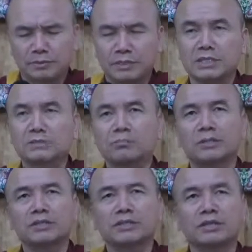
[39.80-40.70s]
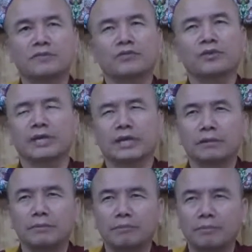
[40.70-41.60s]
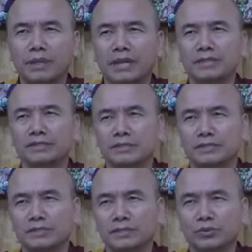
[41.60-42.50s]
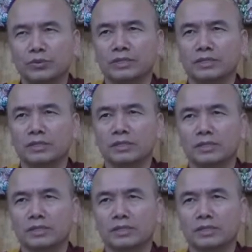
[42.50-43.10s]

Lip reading: This mantra, if you can blend with